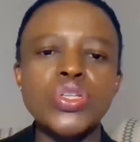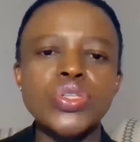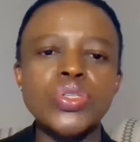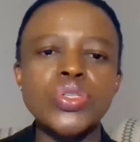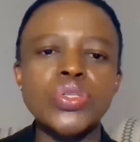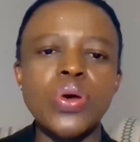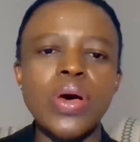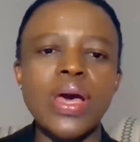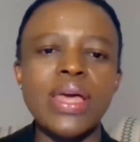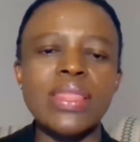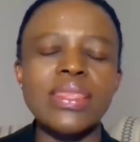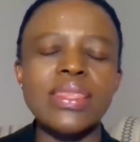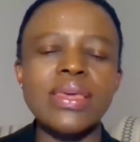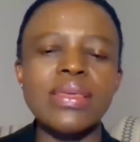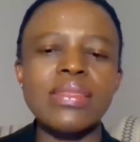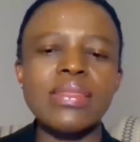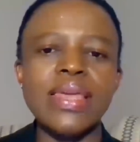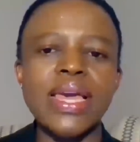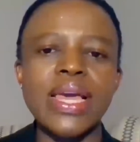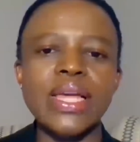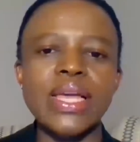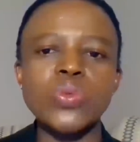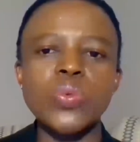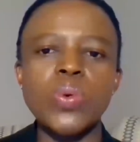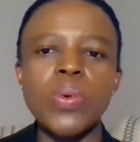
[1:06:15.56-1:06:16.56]
So I think
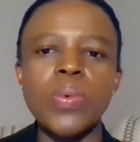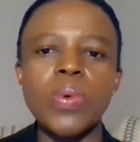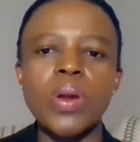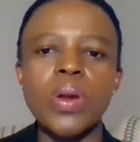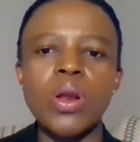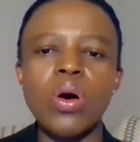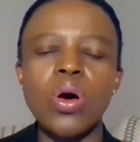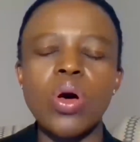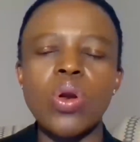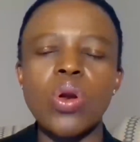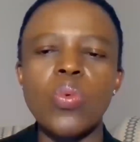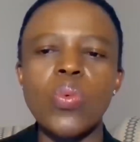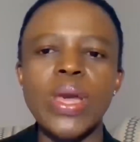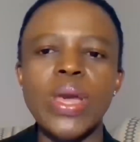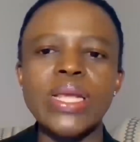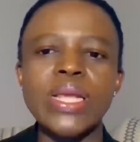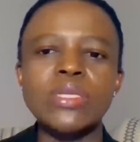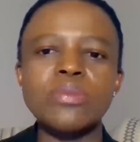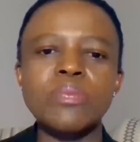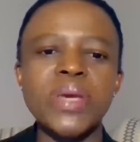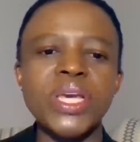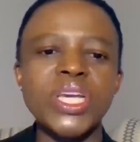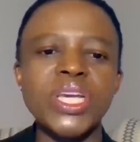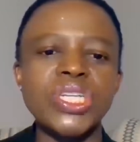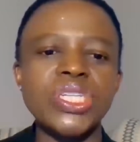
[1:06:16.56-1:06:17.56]
that we will all
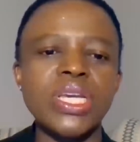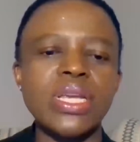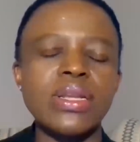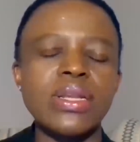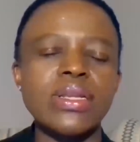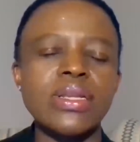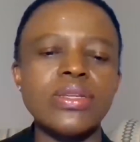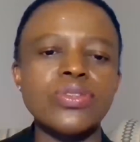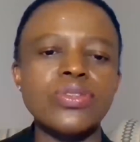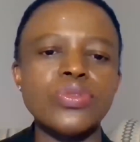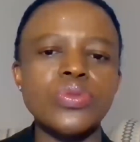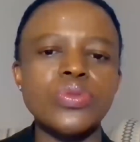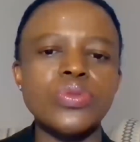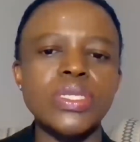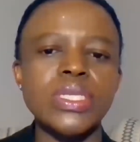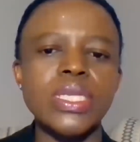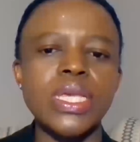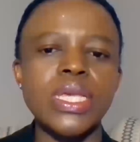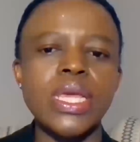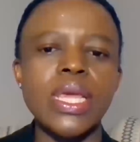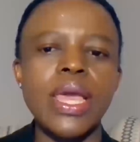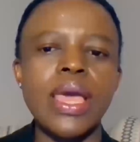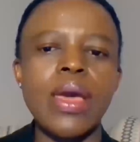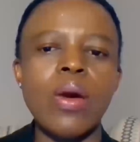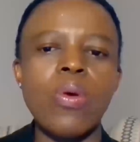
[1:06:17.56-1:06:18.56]
wait patiently to
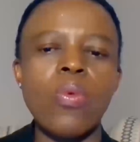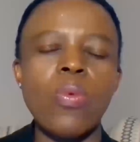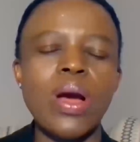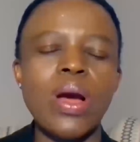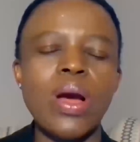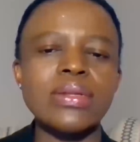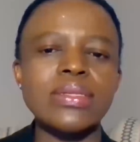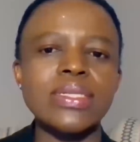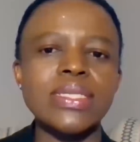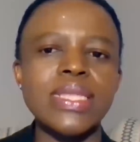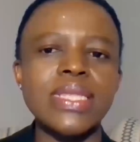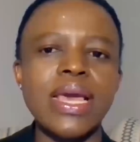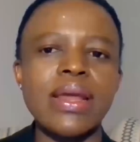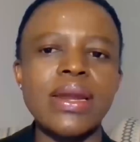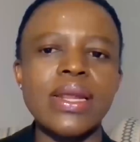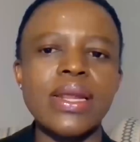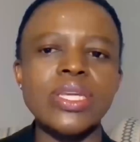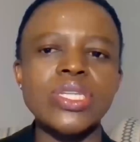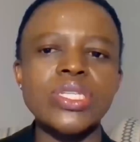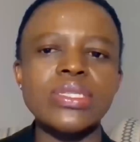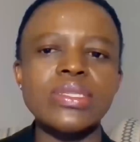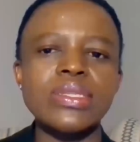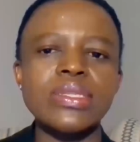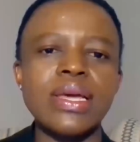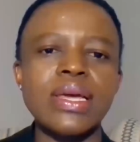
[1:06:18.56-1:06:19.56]
see once they are
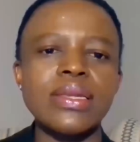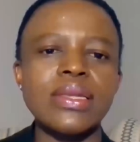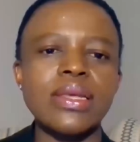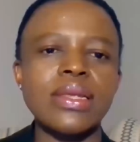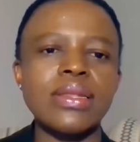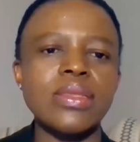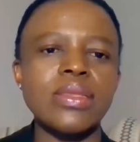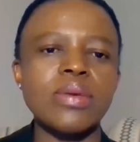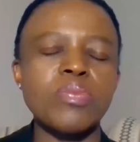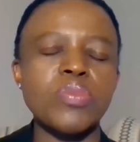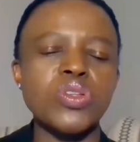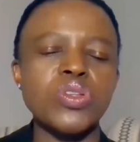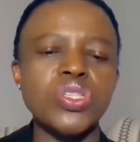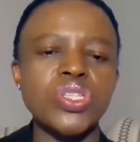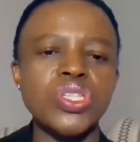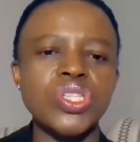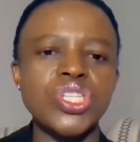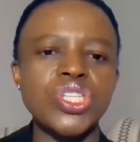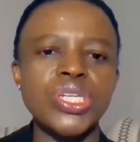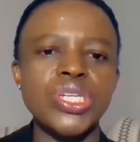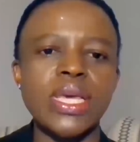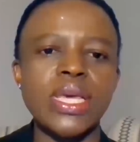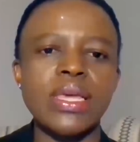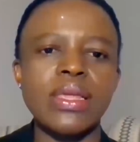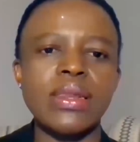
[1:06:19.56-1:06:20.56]
registered and the
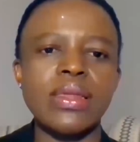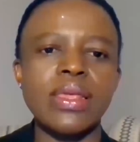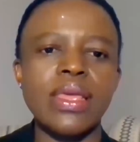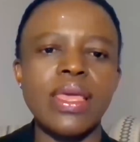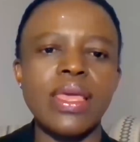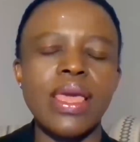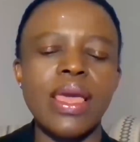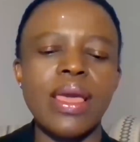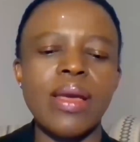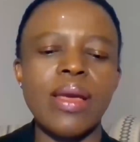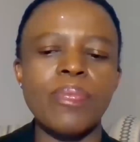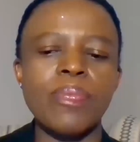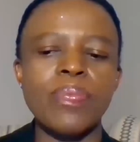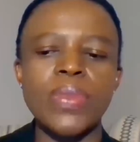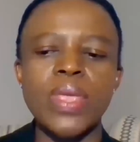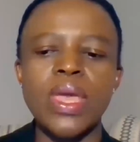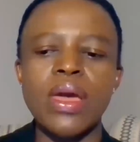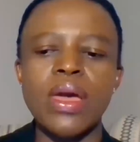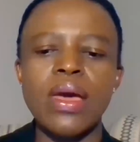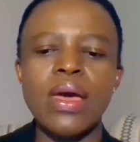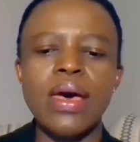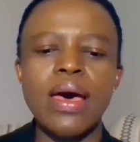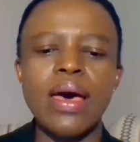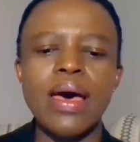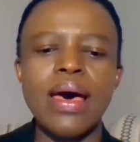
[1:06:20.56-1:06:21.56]
positioning in care.
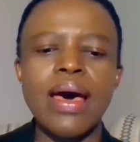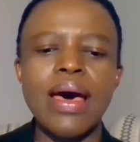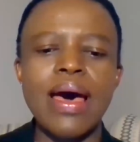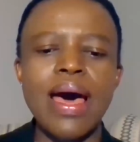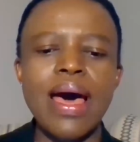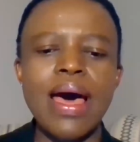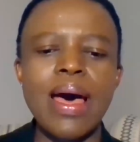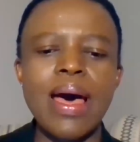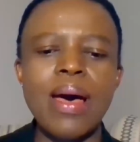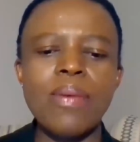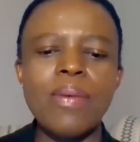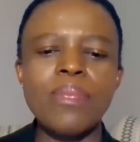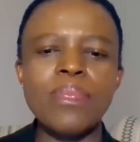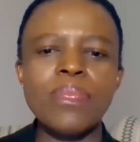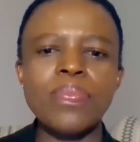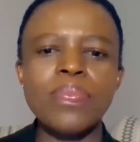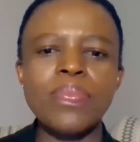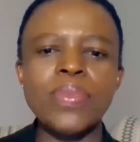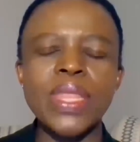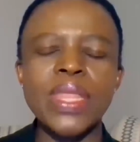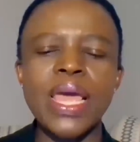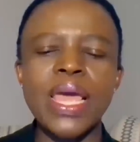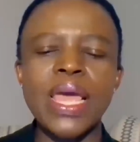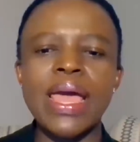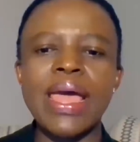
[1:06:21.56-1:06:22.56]

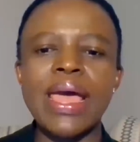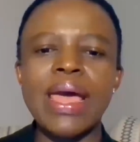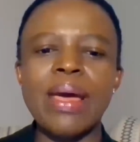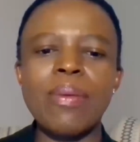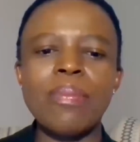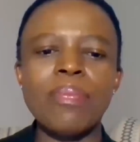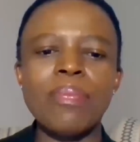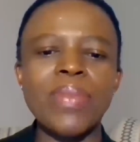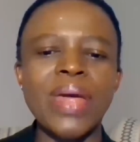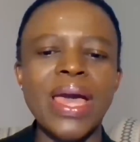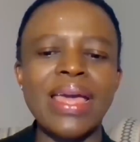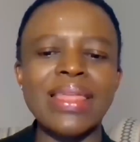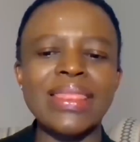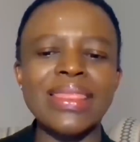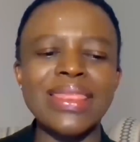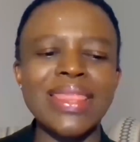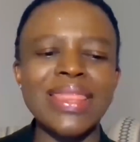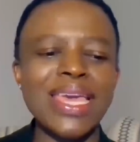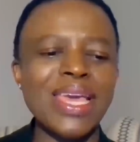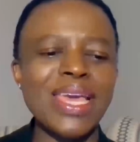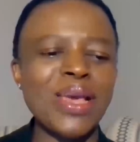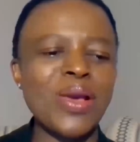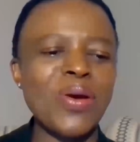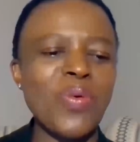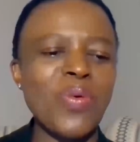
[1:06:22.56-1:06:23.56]
I
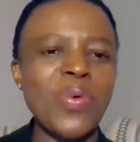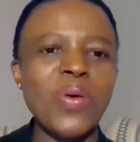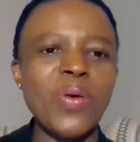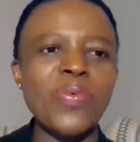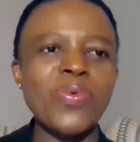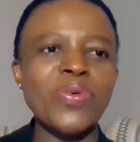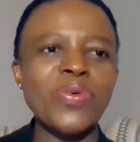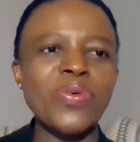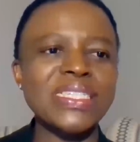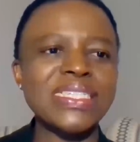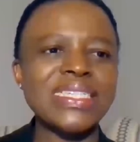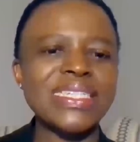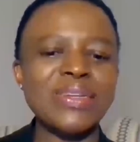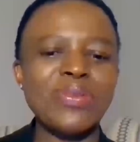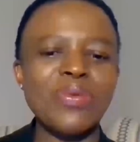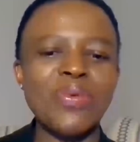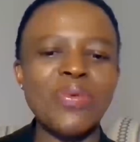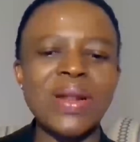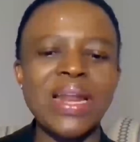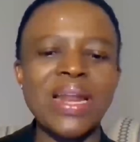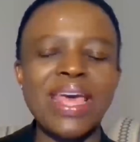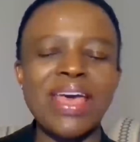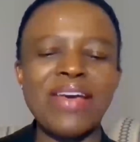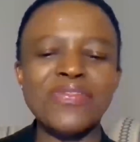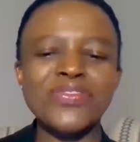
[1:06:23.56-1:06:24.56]
think
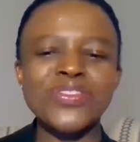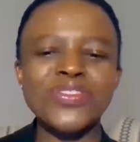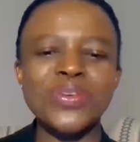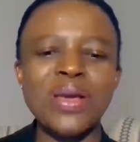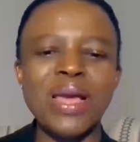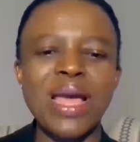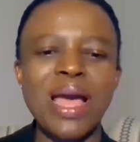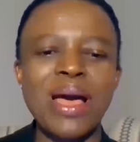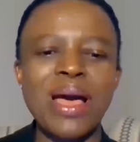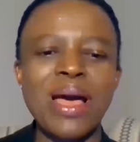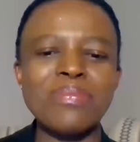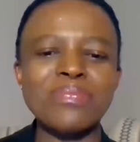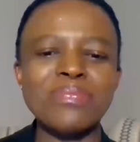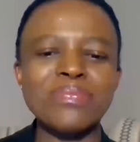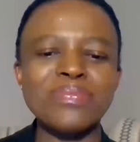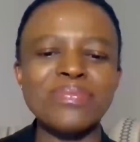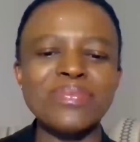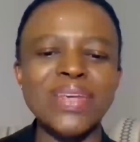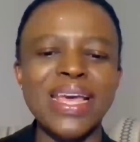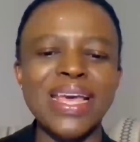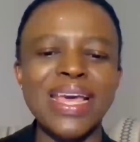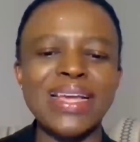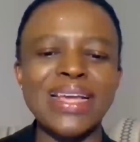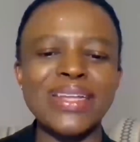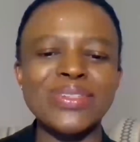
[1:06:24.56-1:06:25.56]
we'll have to come
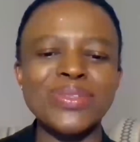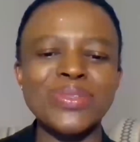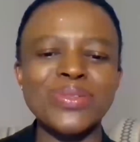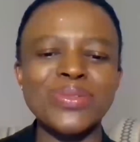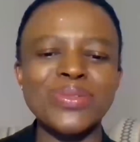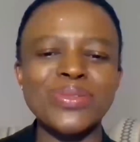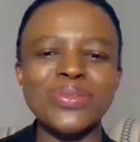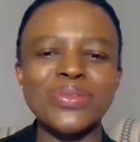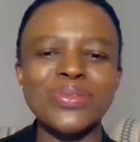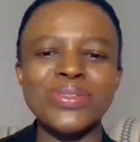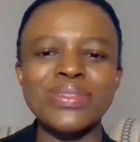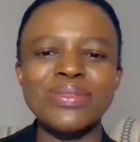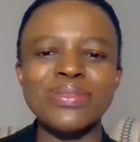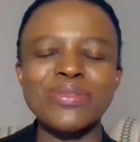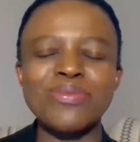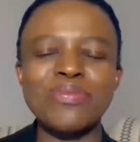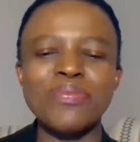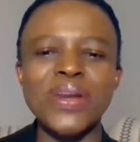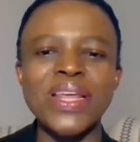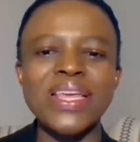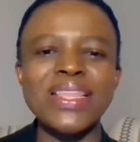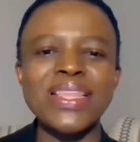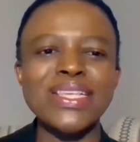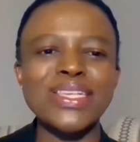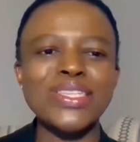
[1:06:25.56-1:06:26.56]
to
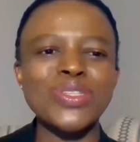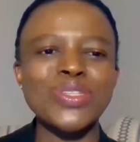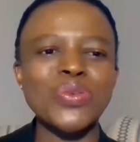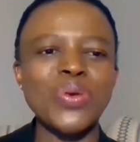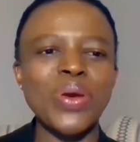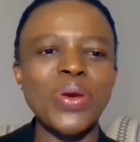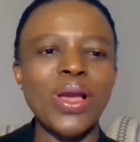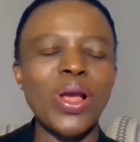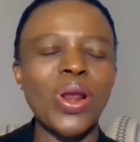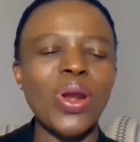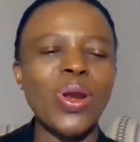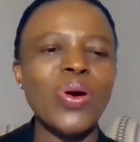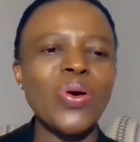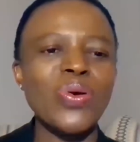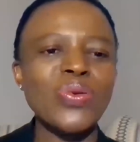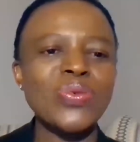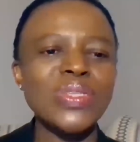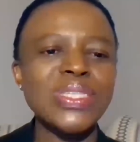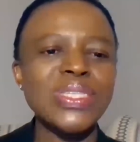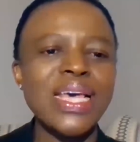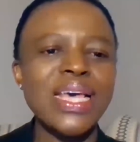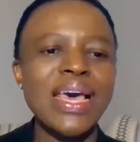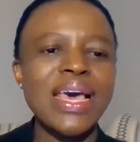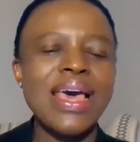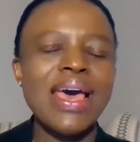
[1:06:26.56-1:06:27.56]
bring this to a
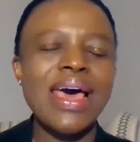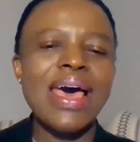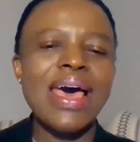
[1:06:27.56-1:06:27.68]
close.